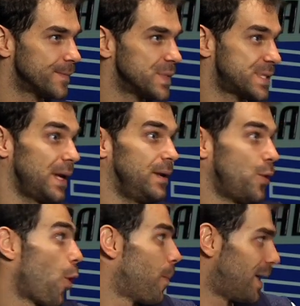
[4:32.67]
say
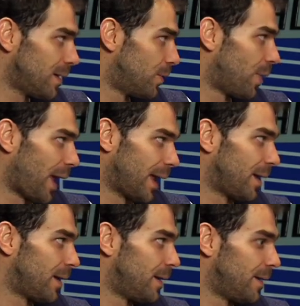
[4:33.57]
normal, or like
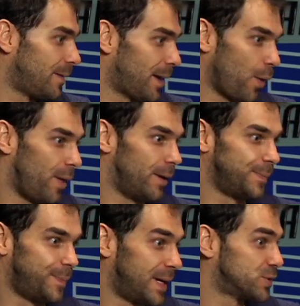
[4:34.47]
another
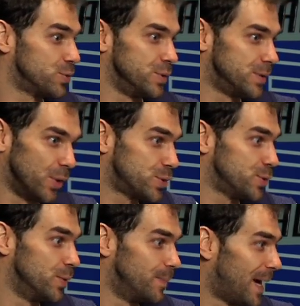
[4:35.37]
person you talk
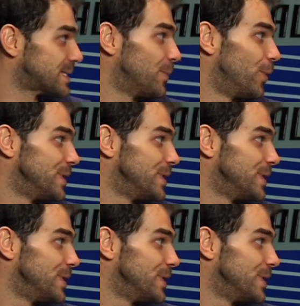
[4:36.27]
to basketball.